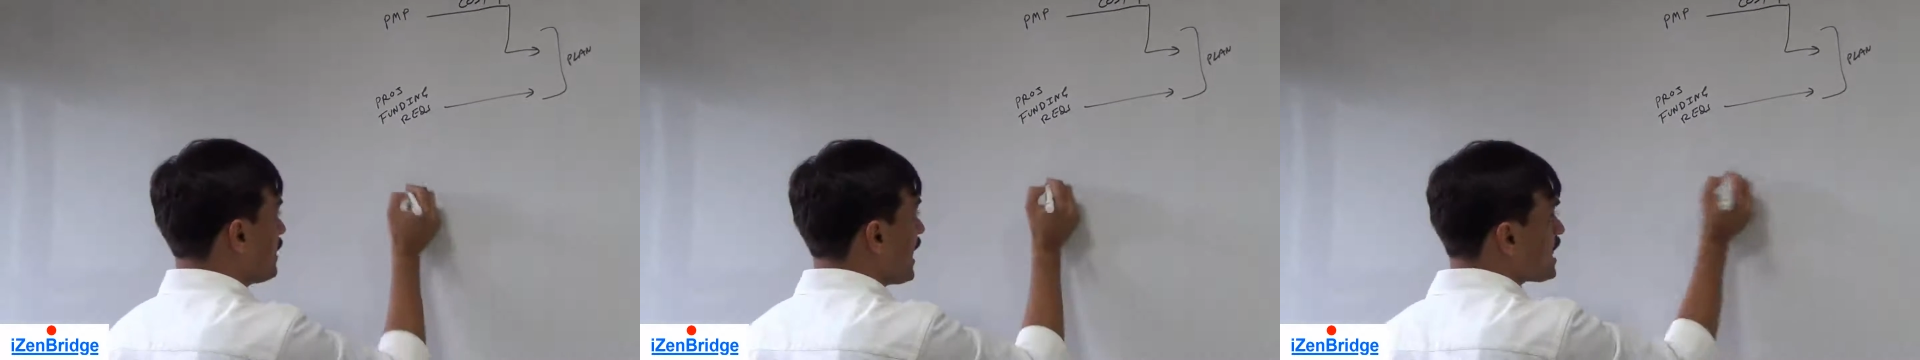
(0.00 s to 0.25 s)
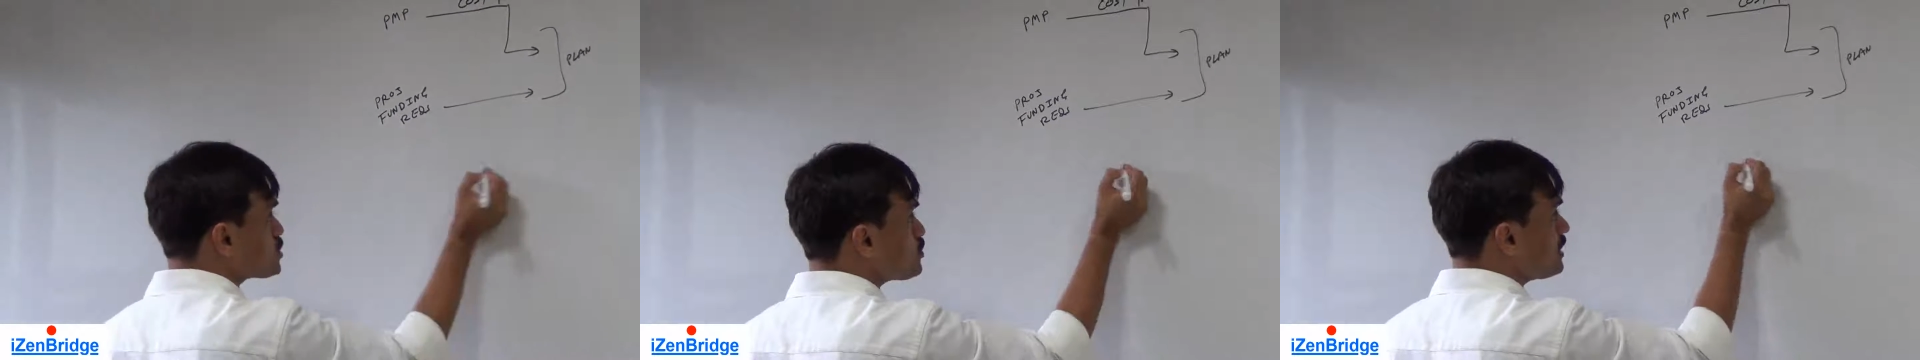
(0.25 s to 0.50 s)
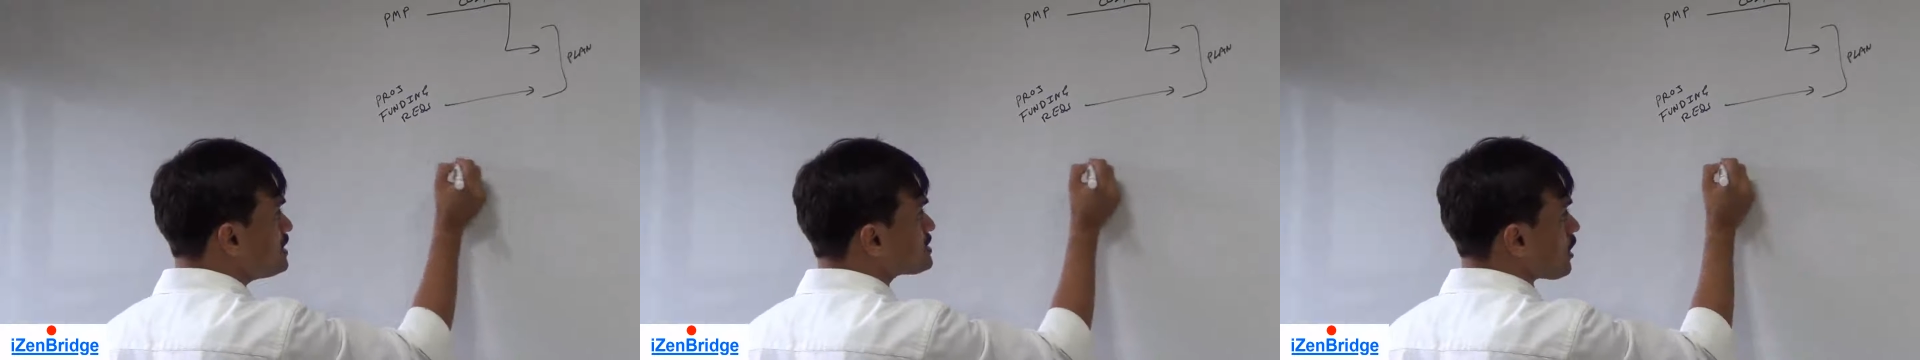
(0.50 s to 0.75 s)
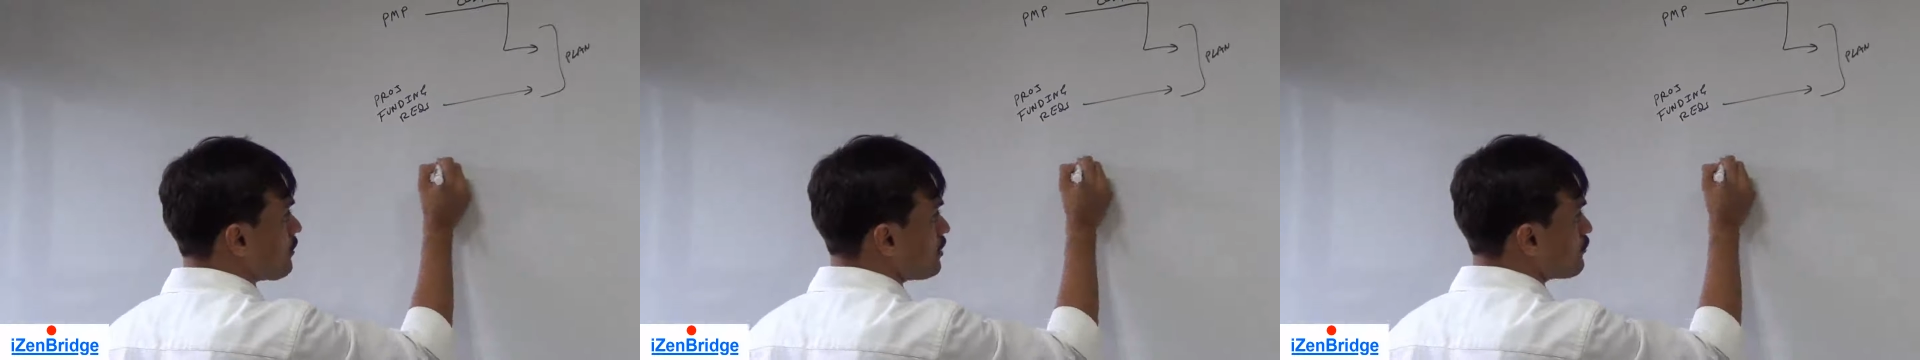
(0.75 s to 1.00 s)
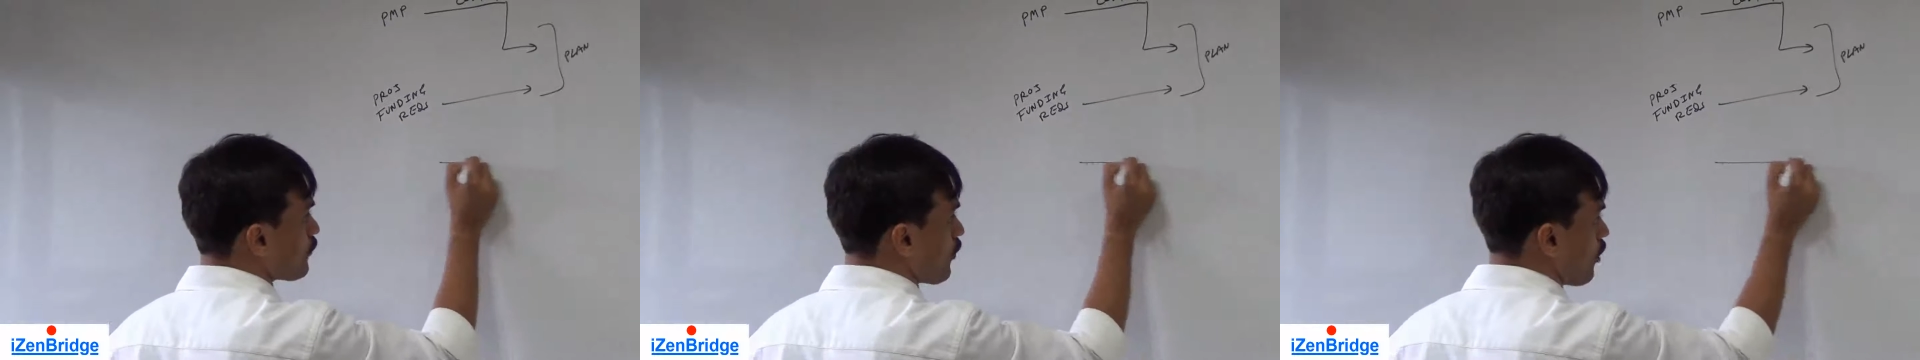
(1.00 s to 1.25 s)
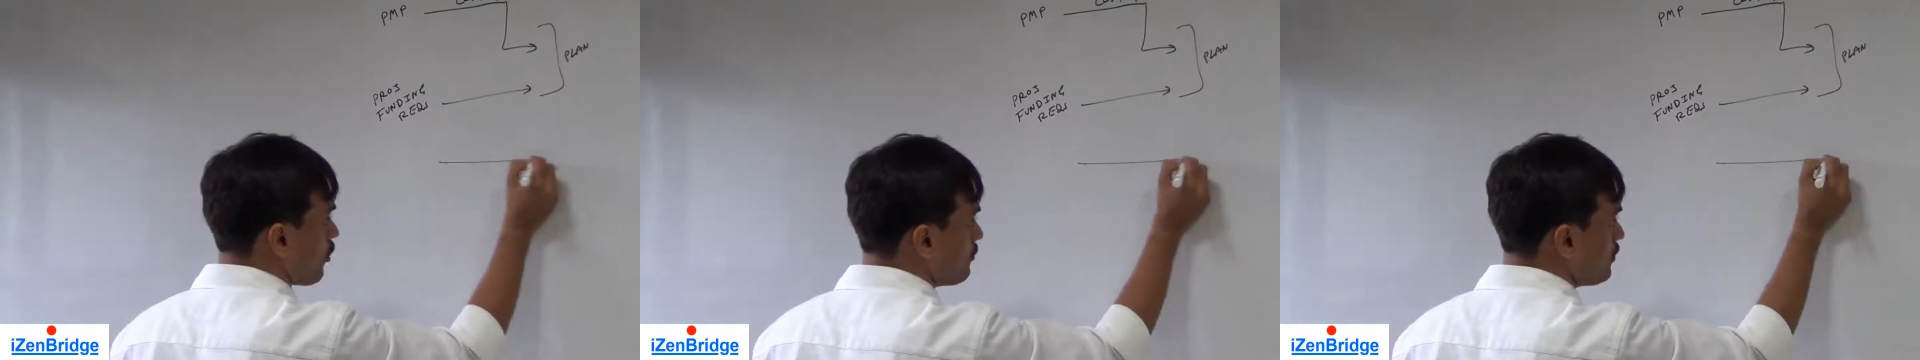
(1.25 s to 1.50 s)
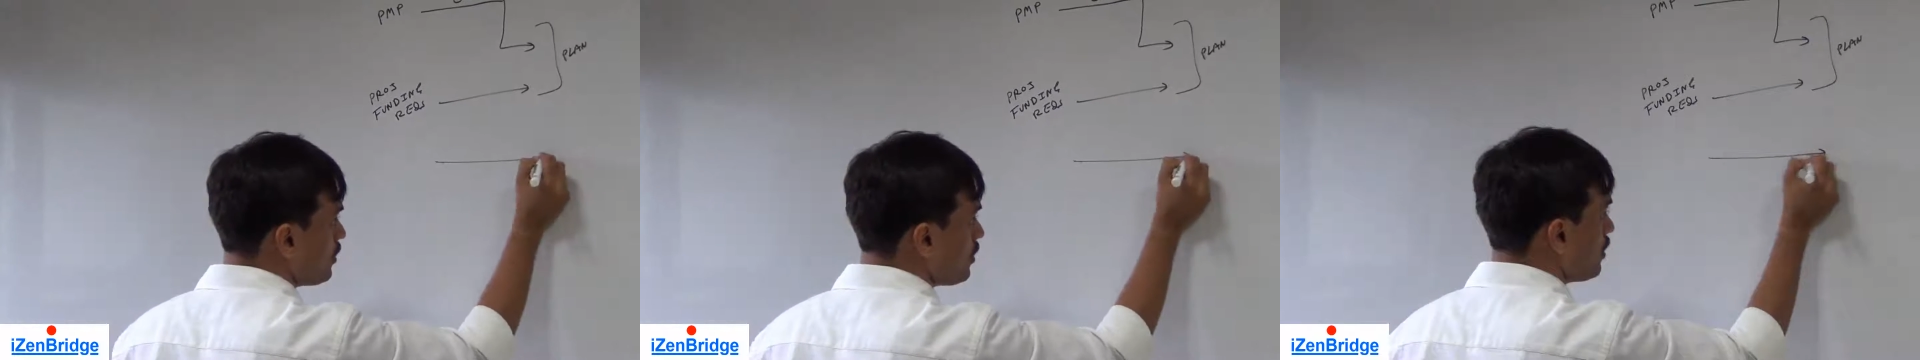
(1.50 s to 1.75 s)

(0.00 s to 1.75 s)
Actual is coming from